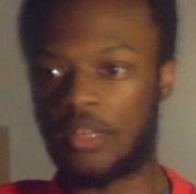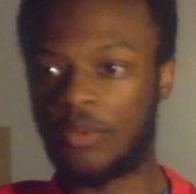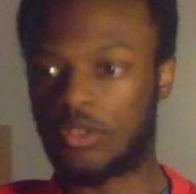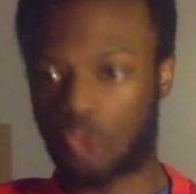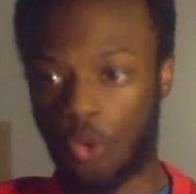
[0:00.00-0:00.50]
They
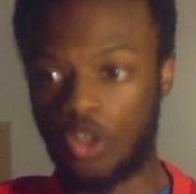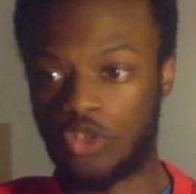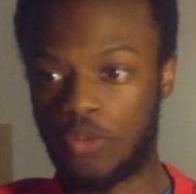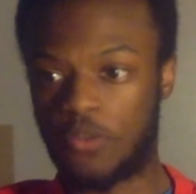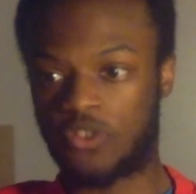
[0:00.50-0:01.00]
went to
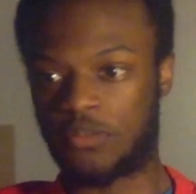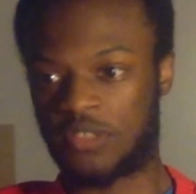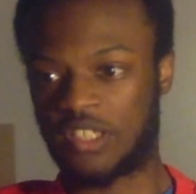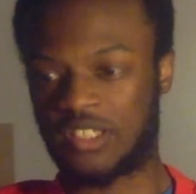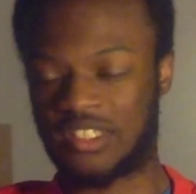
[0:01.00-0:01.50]
32%
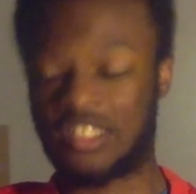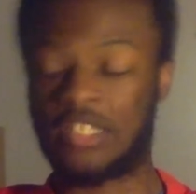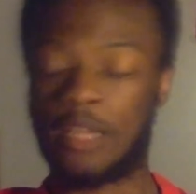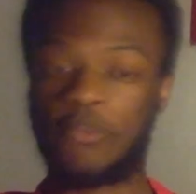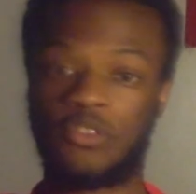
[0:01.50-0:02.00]
possession and
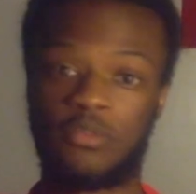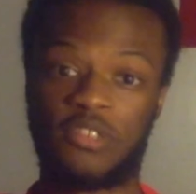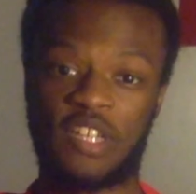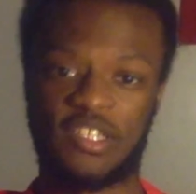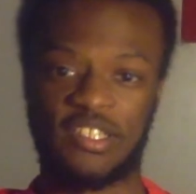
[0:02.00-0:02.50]
68%
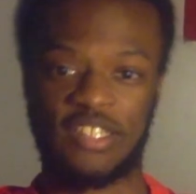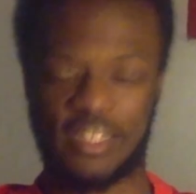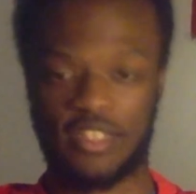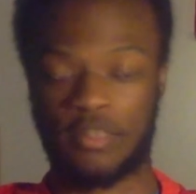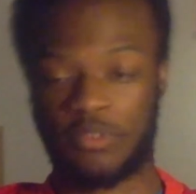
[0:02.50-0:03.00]
possession. Like I
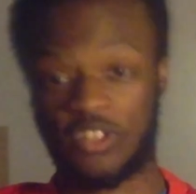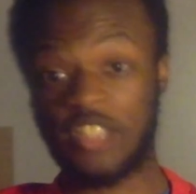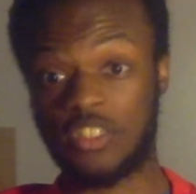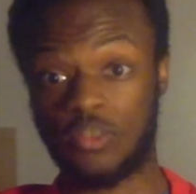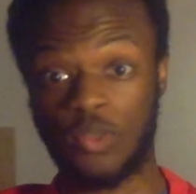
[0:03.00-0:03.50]
said, the
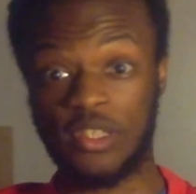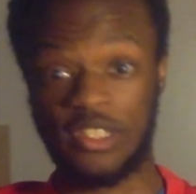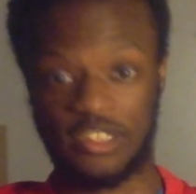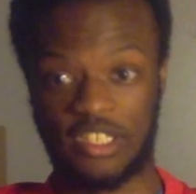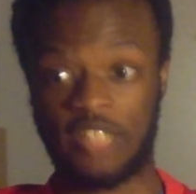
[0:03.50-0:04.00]
possession really
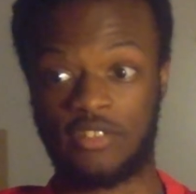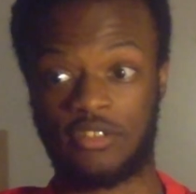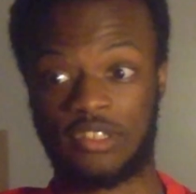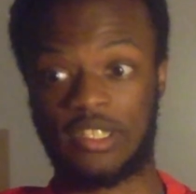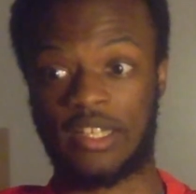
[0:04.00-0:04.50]
didn't change until
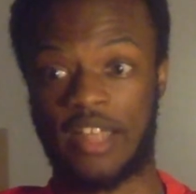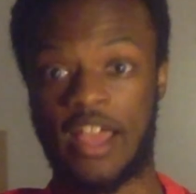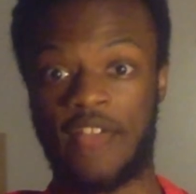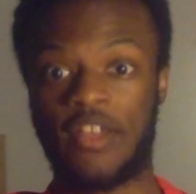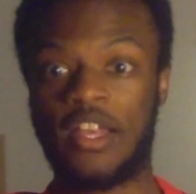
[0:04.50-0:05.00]
the second
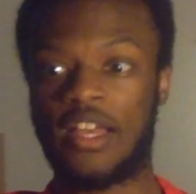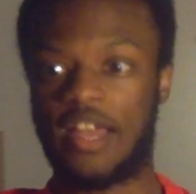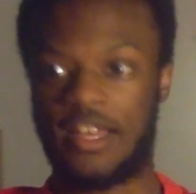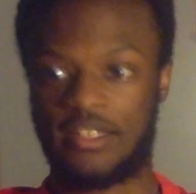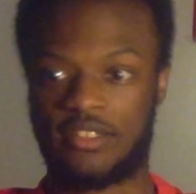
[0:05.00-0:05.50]
half,
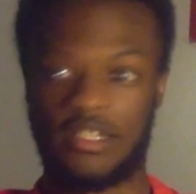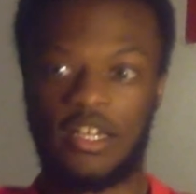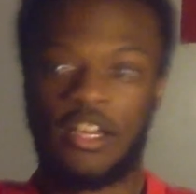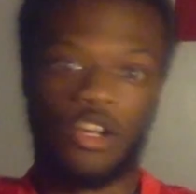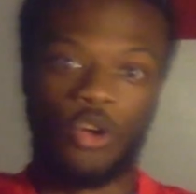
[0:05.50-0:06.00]
as
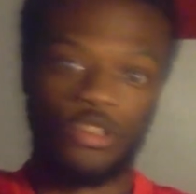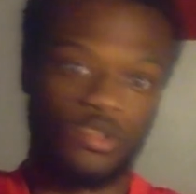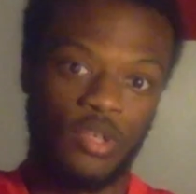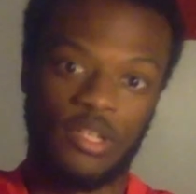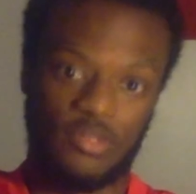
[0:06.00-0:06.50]

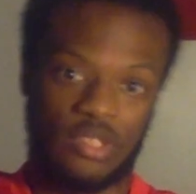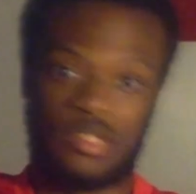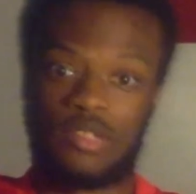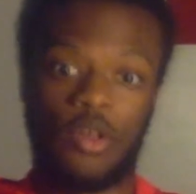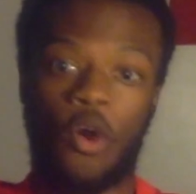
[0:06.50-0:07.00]
Costa Rica was
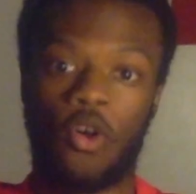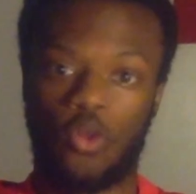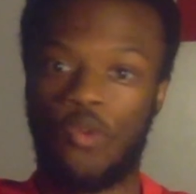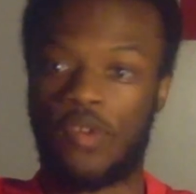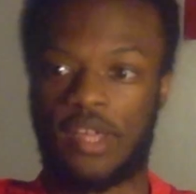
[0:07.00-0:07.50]
all
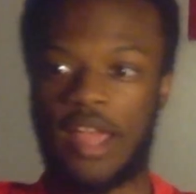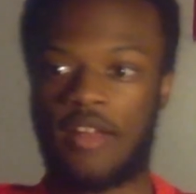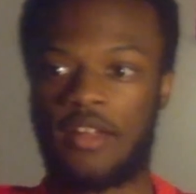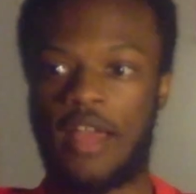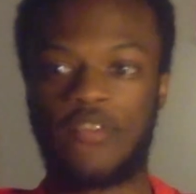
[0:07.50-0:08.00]
over
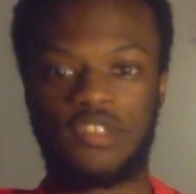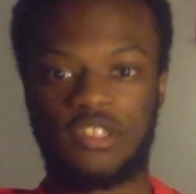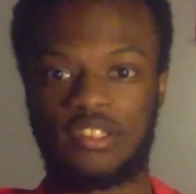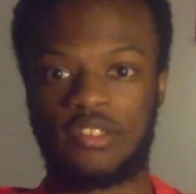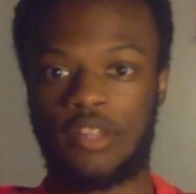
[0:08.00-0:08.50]
Canada ever
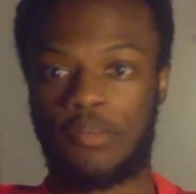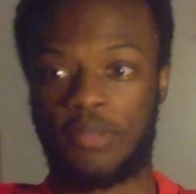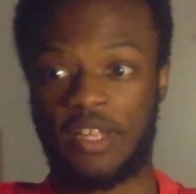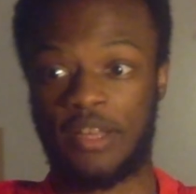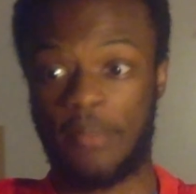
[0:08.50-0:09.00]
since they were
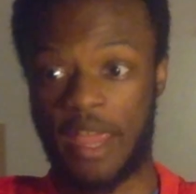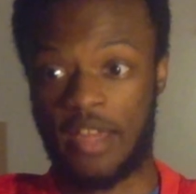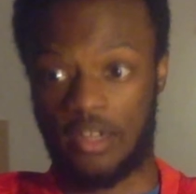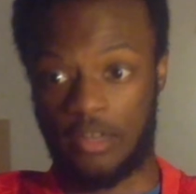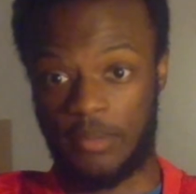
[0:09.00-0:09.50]
playing a
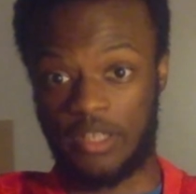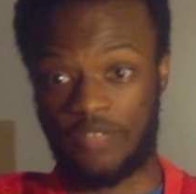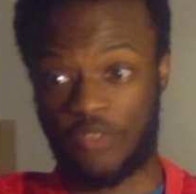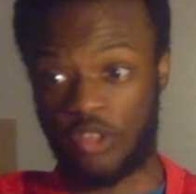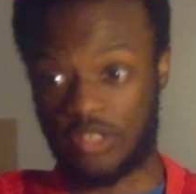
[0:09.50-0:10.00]
man up in the
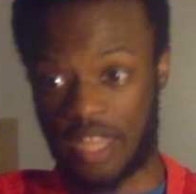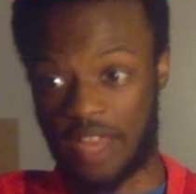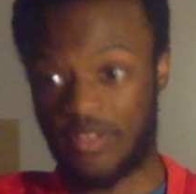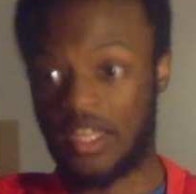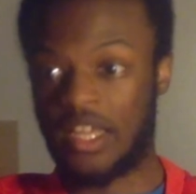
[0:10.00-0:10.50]
first
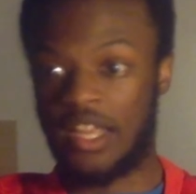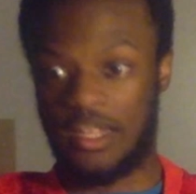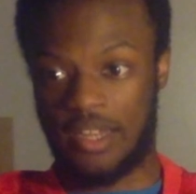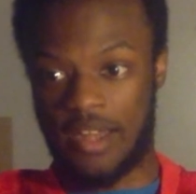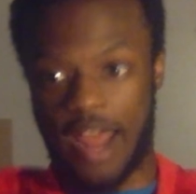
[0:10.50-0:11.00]
half.
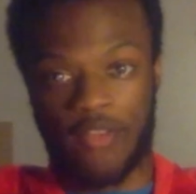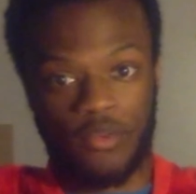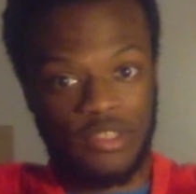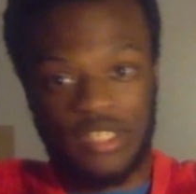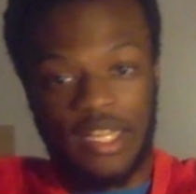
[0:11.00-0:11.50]
And
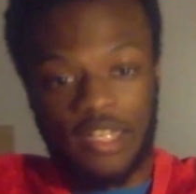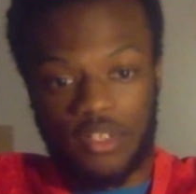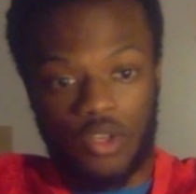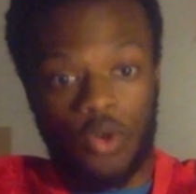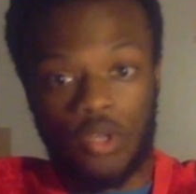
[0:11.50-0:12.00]
once they got
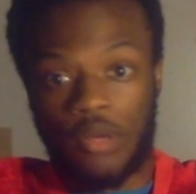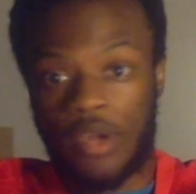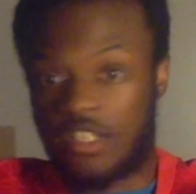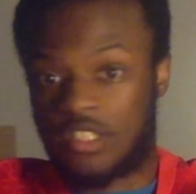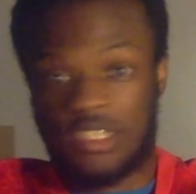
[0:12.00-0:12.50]
their goal, they
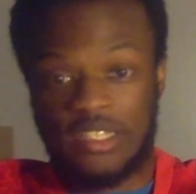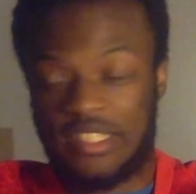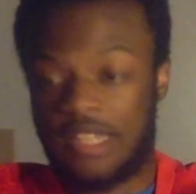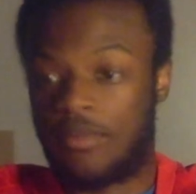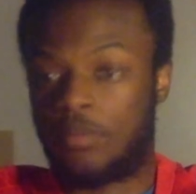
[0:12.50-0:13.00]
were just
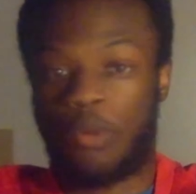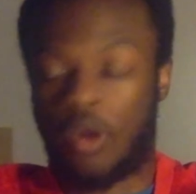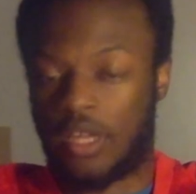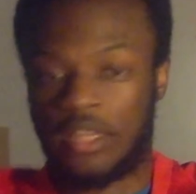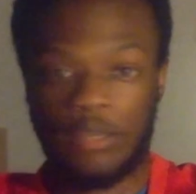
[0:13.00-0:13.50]
content with
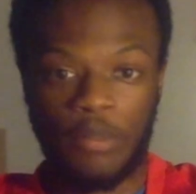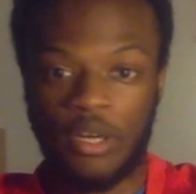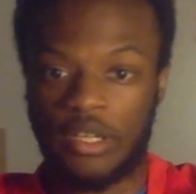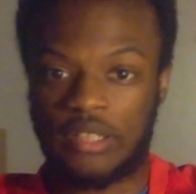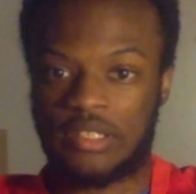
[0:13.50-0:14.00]
parking the
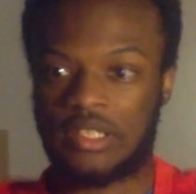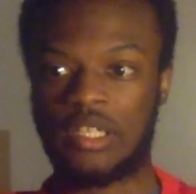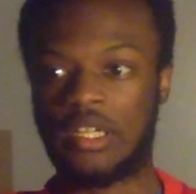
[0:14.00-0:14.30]
bus